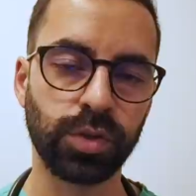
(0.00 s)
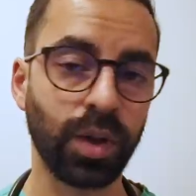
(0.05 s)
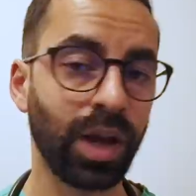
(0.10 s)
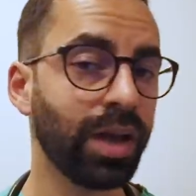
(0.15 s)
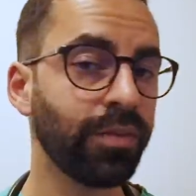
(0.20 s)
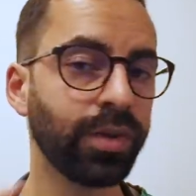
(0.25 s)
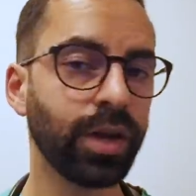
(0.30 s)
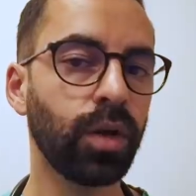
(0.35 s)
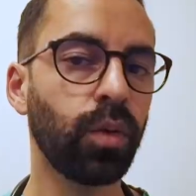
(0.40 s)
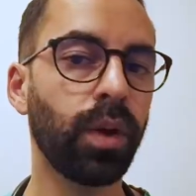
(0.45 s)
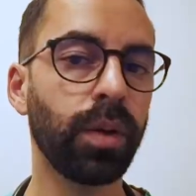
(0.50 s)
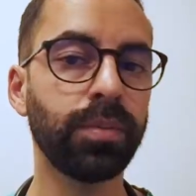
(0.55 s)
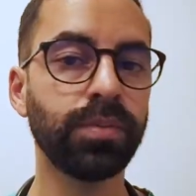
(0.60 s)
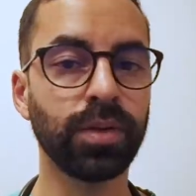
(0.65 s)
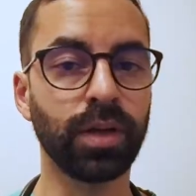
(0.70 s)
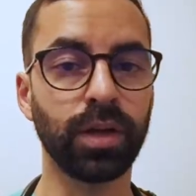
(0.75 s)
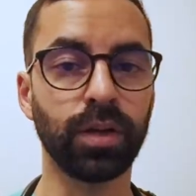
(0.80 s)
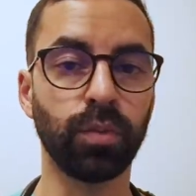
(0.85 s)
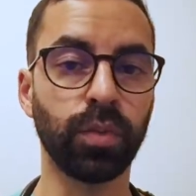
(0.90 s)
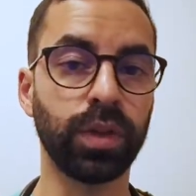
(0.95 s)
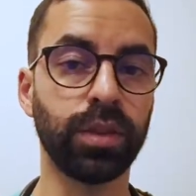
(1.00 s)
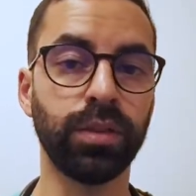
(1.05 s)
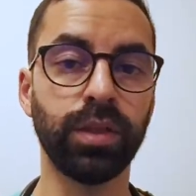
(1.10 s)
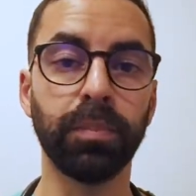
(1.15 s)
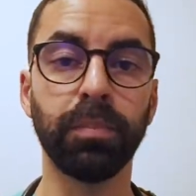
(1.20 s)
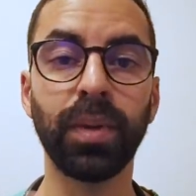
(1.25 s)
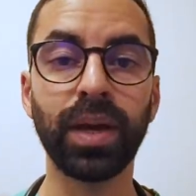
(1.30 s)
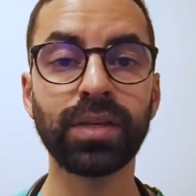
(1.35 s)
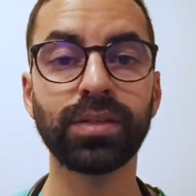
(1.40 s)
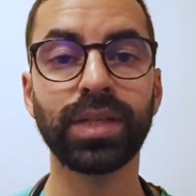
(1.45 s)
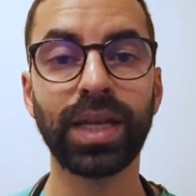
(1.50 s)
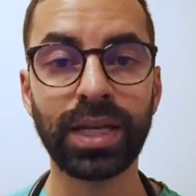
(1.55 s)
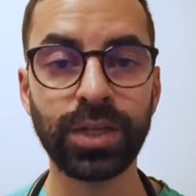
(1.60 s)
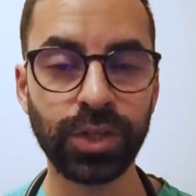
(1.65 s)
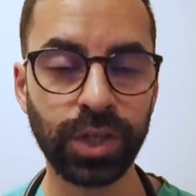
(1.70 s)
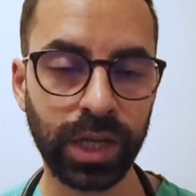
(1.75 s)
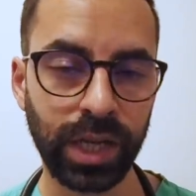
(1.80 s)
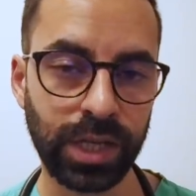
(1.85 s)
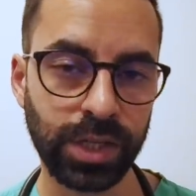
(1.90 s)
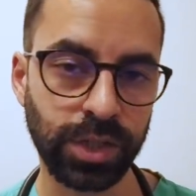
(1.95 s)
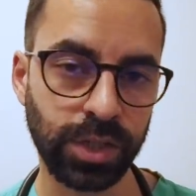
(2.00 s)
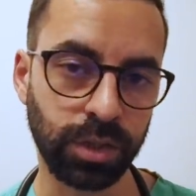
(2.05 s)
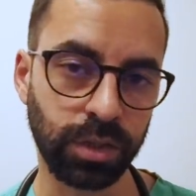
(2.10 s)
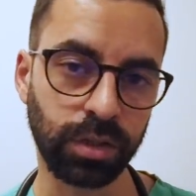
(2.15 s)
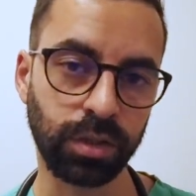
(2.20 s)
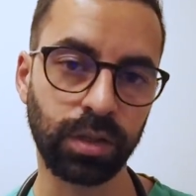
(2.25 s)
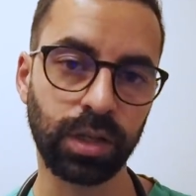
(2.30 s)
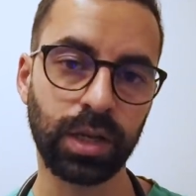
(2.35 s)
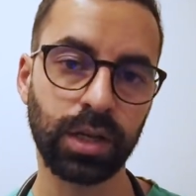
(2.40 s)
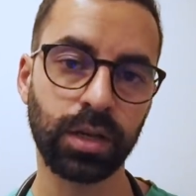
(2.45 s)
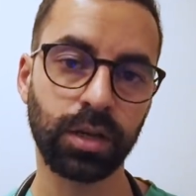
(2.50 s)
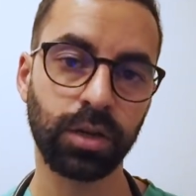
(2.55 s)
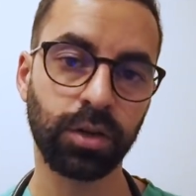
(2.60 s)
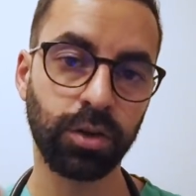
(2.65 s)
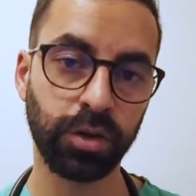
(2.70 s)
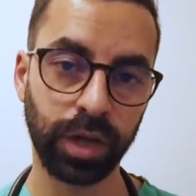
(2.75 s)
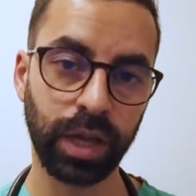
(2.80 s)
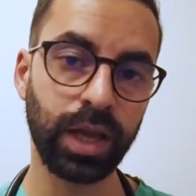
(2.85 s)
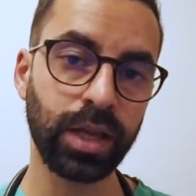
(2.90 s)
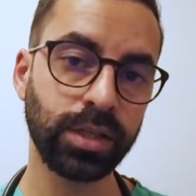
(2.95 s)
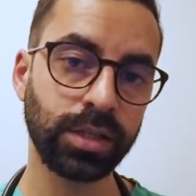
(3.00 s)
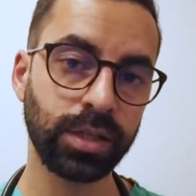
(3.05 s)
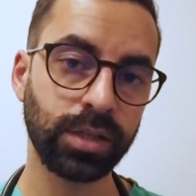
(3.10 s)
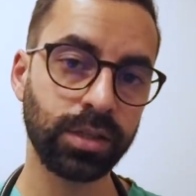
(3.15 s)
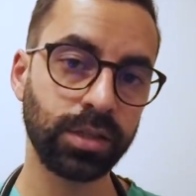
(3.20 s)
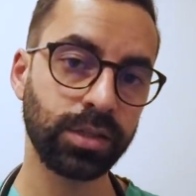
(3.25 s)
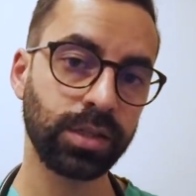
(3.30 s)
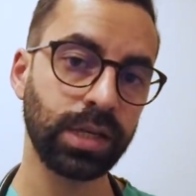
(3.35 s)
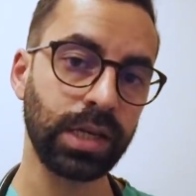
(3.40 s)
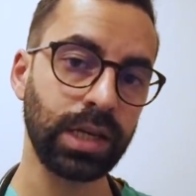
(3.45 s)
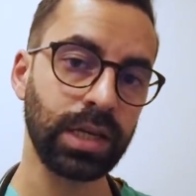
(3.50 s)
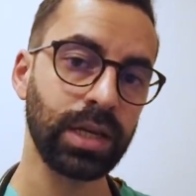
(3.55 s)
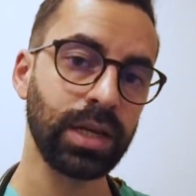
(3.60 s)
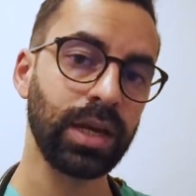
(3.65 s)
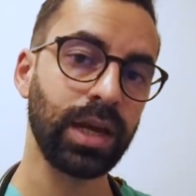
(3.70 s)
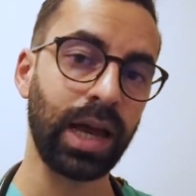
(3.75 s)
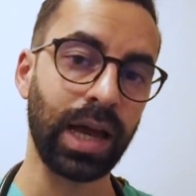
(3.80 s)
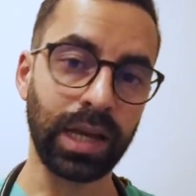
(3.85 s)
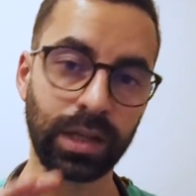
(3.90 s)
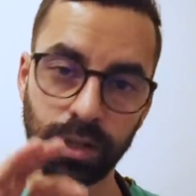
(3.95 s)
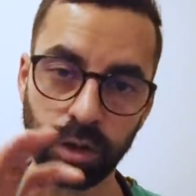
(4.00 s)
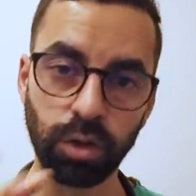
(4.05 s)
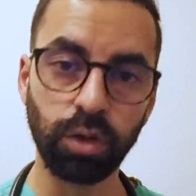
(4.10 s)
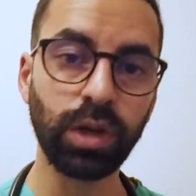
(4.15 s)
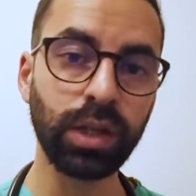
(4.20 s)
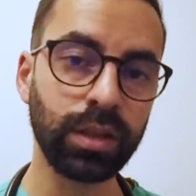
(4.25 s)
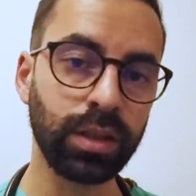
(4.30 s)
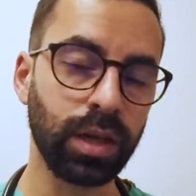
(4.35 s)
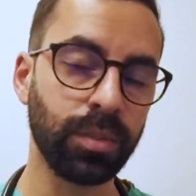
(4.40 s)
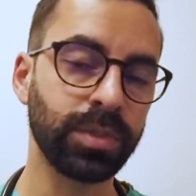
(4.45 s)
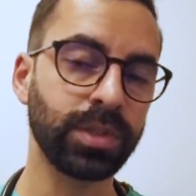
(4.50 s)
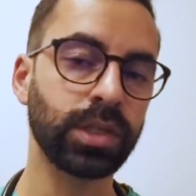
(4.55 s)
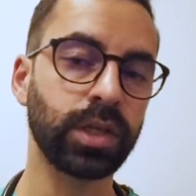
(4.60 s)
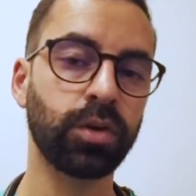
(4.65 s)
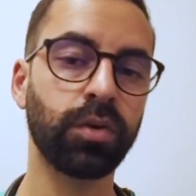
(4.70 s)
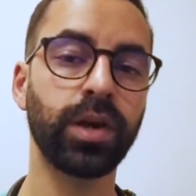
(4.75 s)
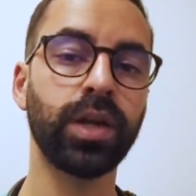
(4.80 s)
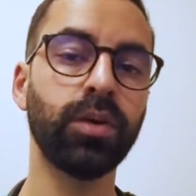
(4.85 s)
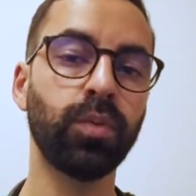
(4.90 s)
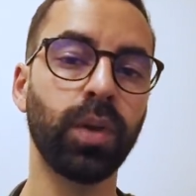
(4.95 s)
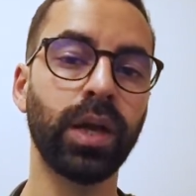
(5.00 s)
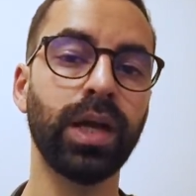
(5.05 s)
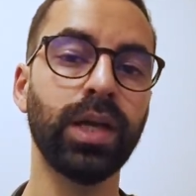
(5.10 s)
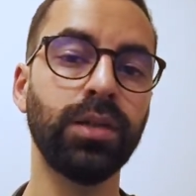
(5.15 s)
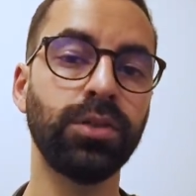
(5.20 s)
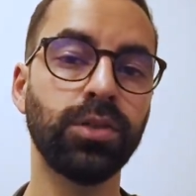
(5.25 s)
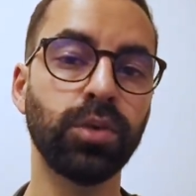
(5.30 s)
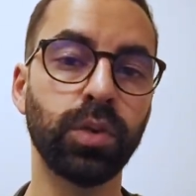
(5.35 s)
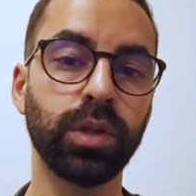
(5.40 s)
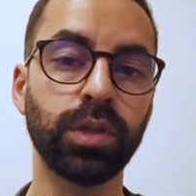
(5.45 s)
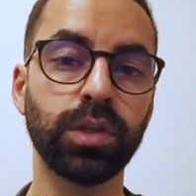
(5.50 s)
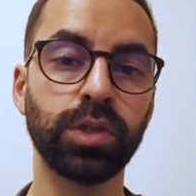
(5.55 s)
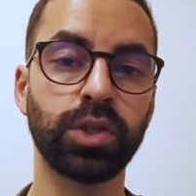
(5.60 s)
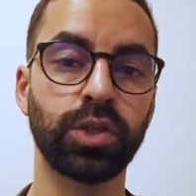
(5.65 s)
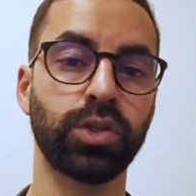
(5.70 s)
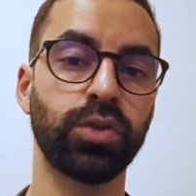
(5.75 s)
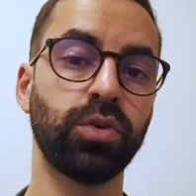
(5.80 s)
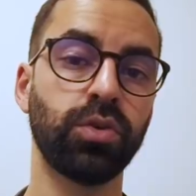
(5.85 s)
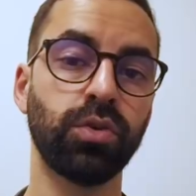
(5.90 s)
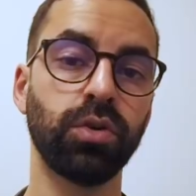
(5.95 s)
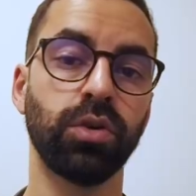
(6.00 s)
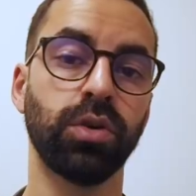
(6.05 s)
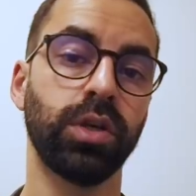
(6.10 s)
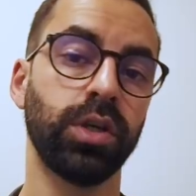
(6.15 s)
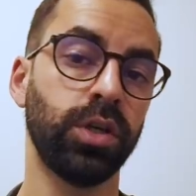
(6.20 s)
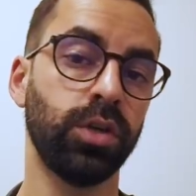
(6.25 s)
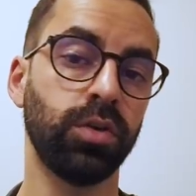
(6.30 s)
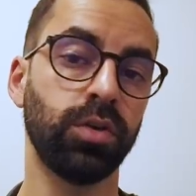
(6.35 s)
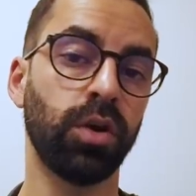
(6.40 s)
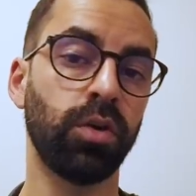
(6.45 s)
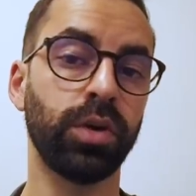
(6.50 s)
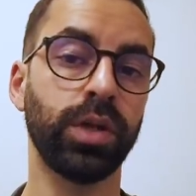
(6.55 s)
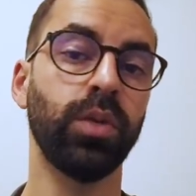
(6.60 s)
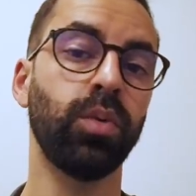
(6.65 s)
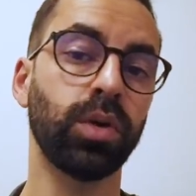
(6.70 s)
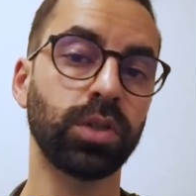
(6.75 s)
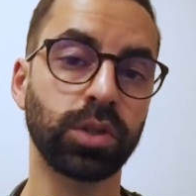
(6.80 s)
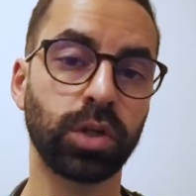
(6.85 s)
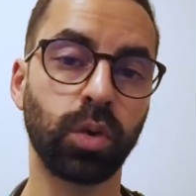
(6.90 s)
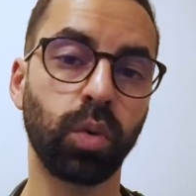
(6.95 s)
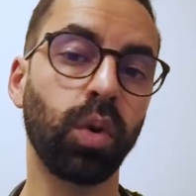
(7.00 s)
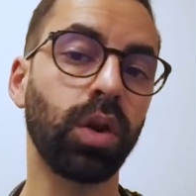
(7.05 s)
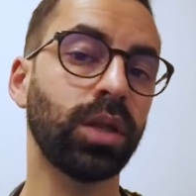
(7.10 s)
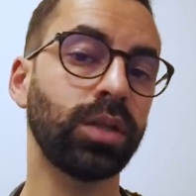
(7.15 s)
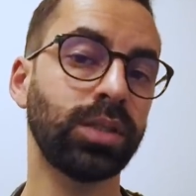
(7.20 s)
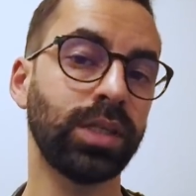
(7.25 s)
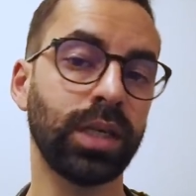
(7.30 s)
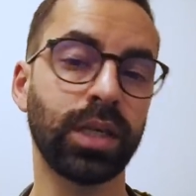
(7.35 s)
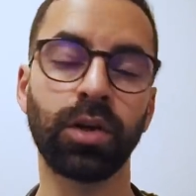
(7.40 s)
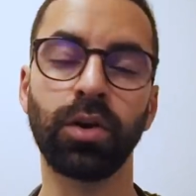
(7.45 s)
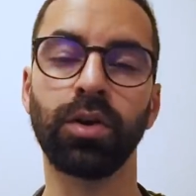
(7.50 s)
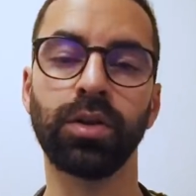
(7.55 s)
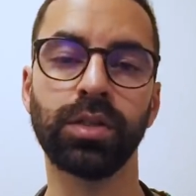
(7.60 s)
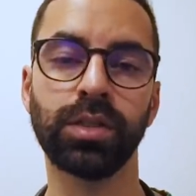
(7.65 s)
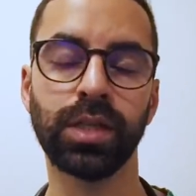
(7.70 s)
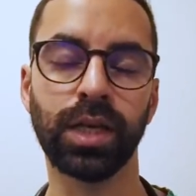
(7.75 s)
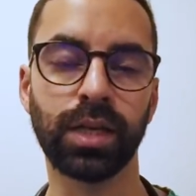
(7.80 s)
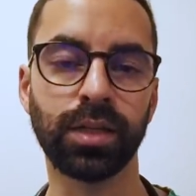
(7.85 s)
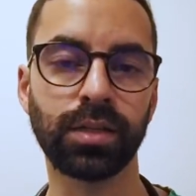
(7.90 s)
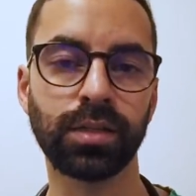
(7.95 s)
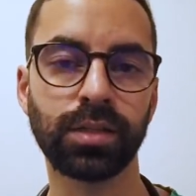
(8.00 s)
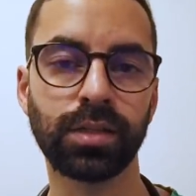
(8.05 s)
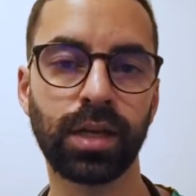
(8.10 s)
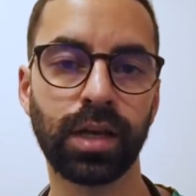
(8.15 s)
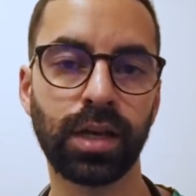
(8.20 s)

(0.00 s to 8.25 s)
So having a website with the best educational creators and only them is a great way to ensure you only watch quality content.